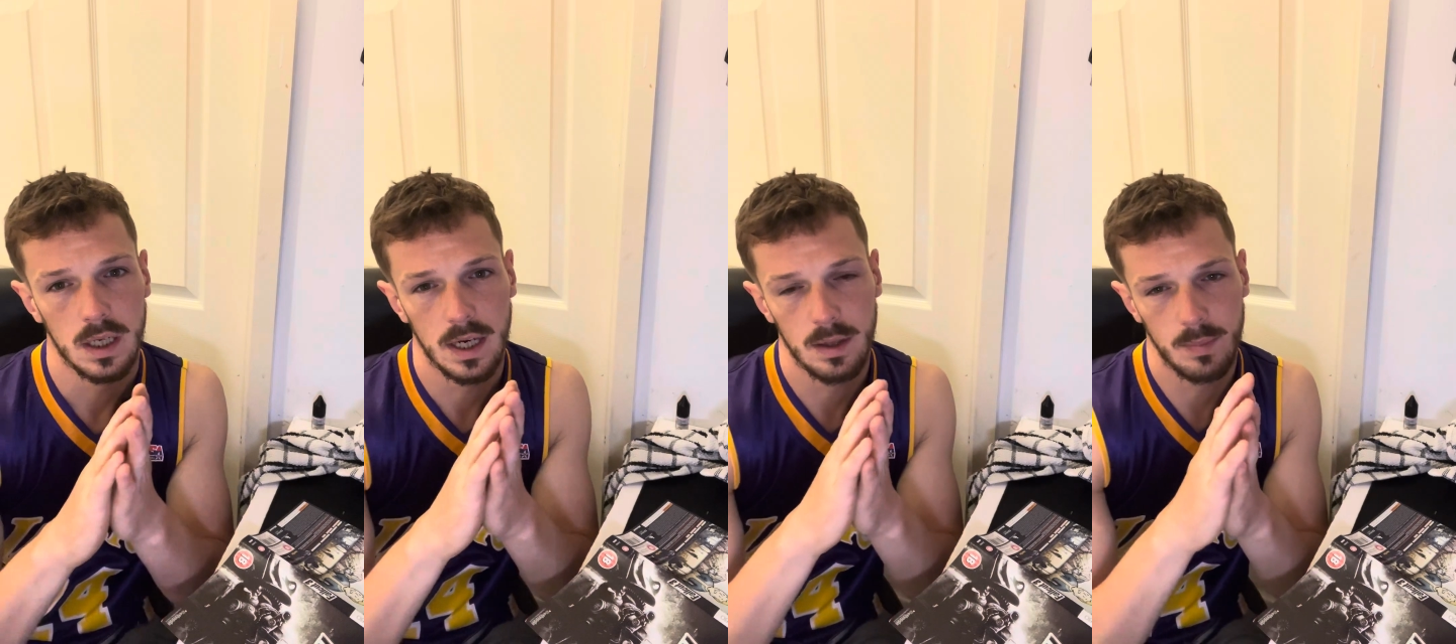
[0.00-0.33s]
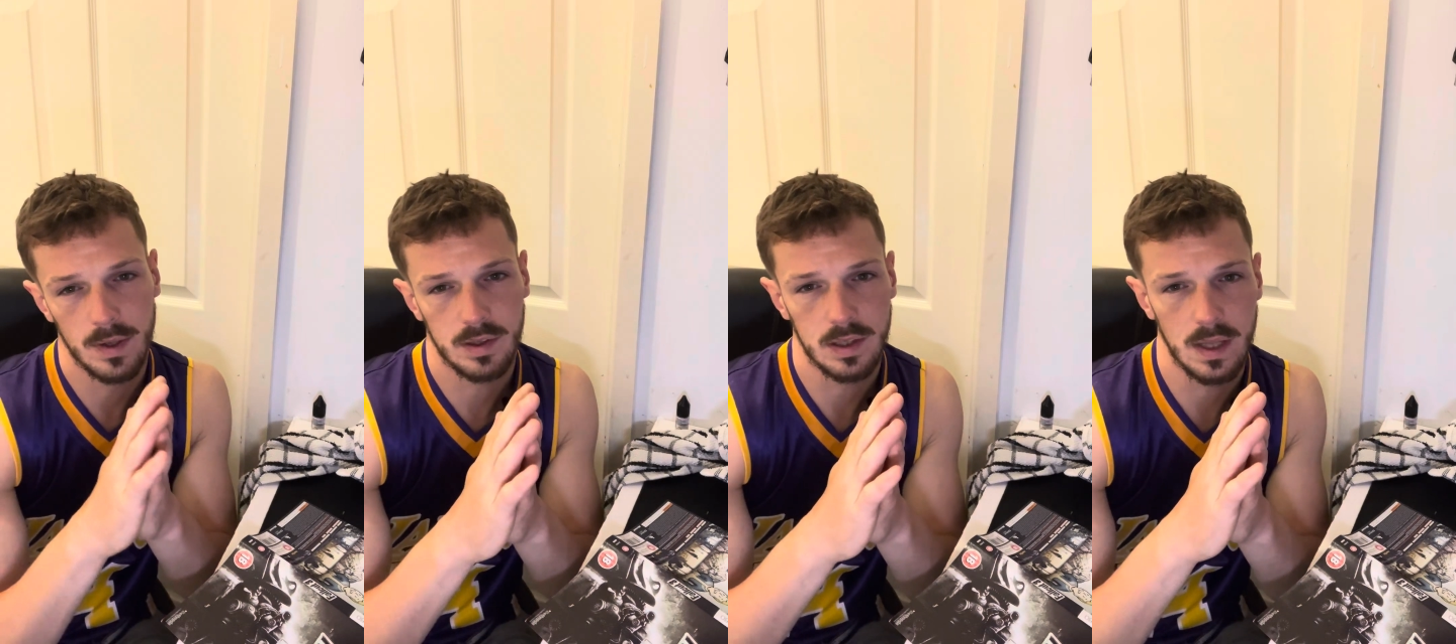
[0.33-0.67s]
and
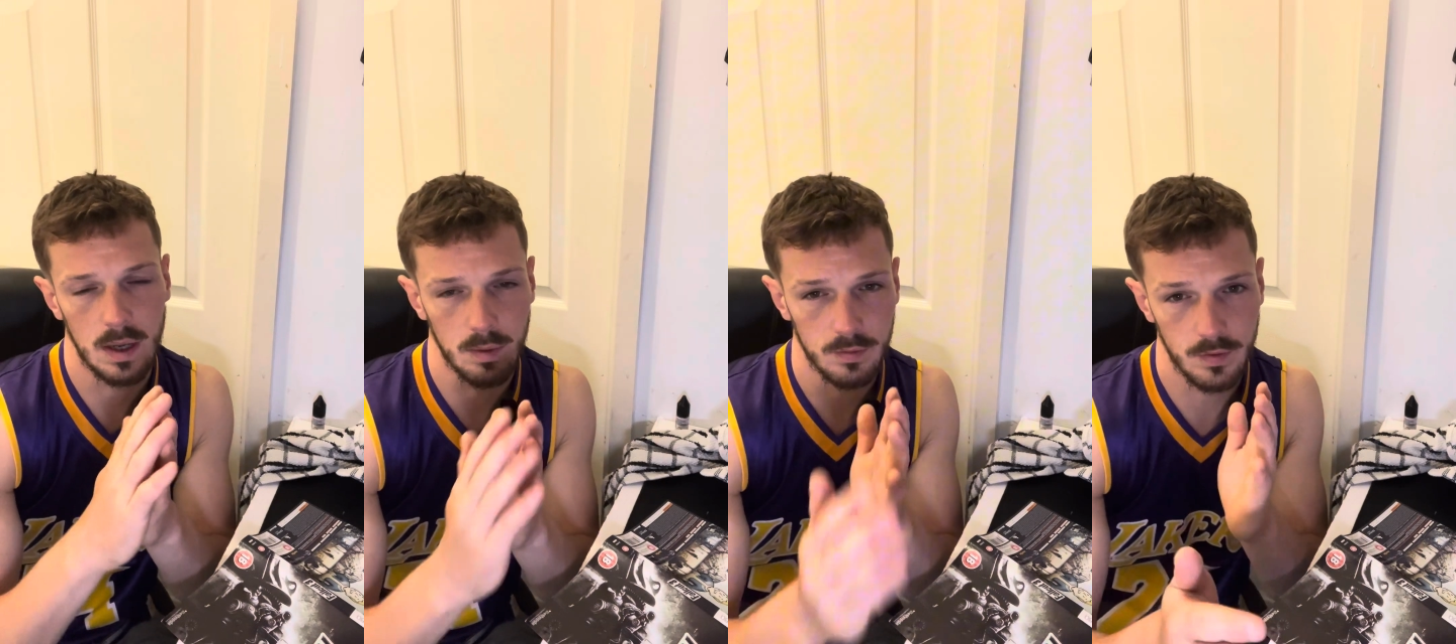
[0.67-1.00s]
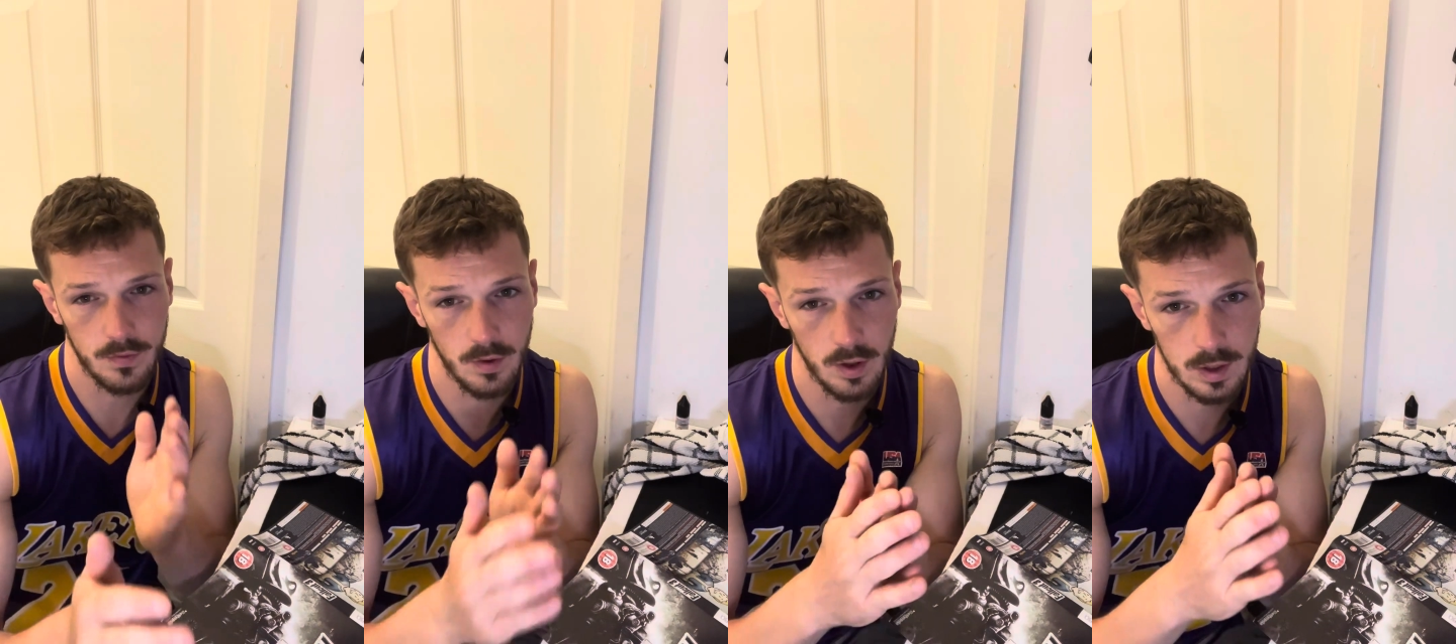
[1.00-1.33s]
basically that went for
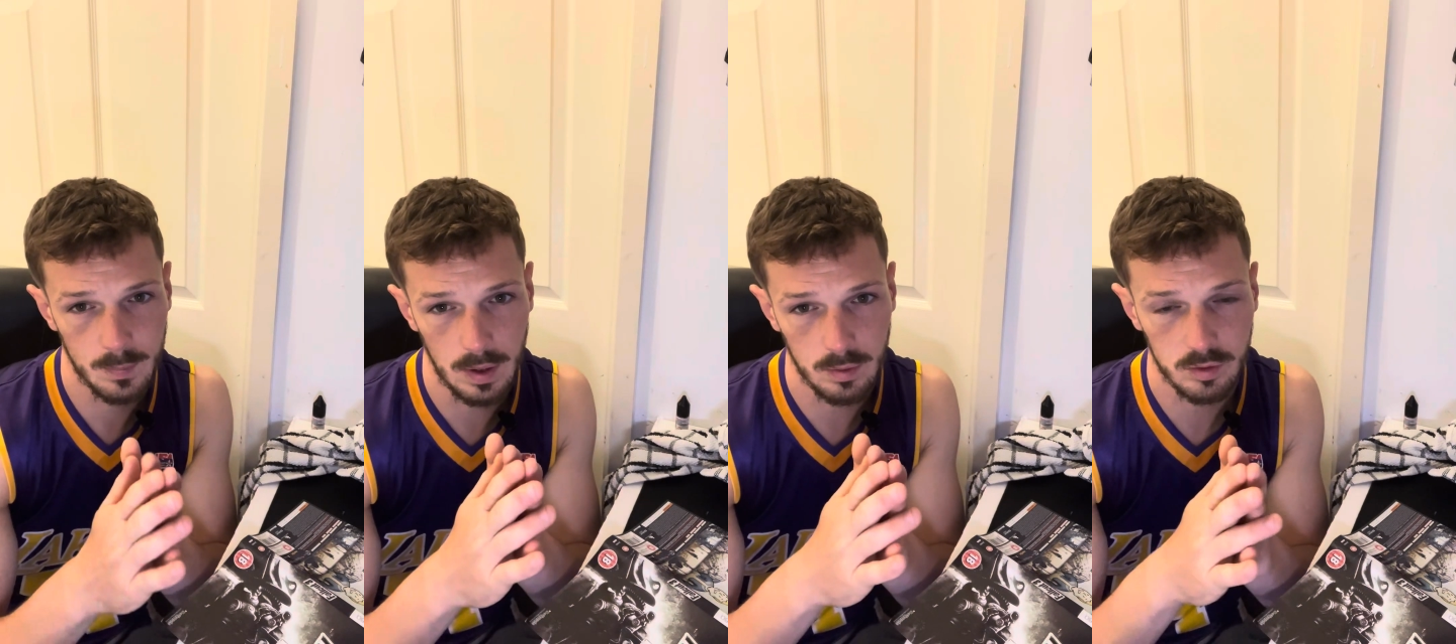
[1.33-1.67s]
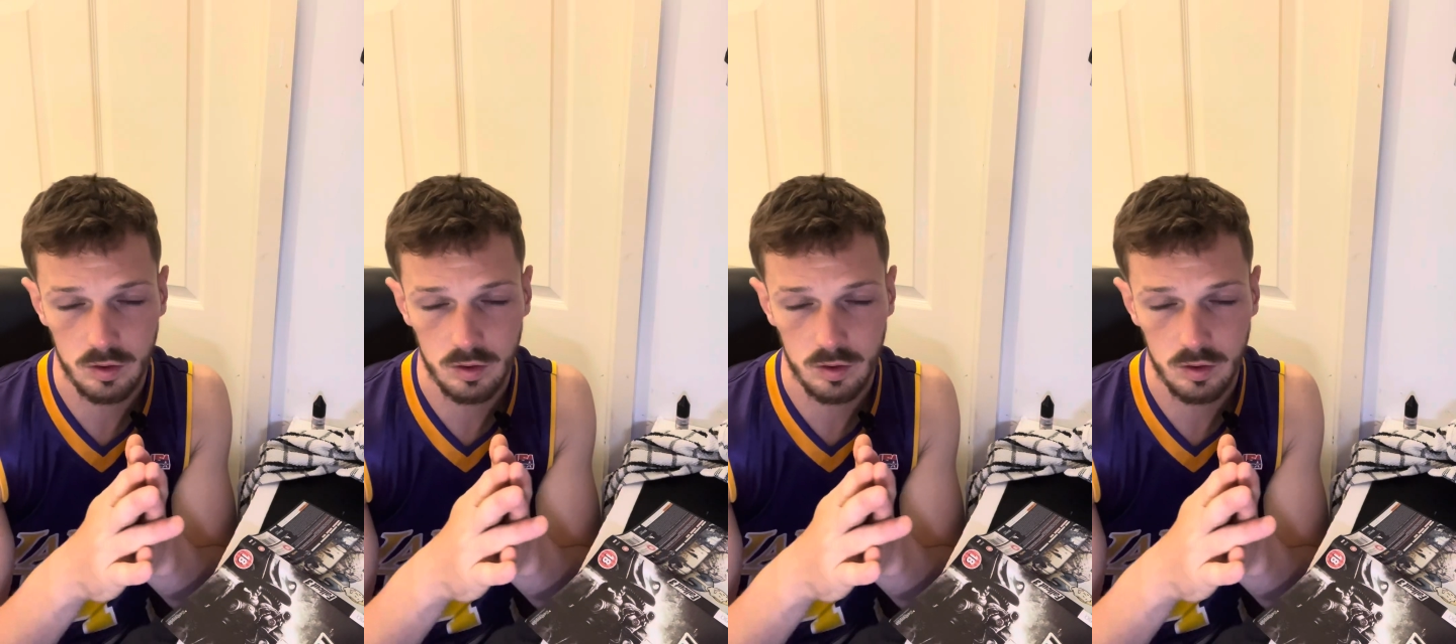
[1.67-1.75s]
£30.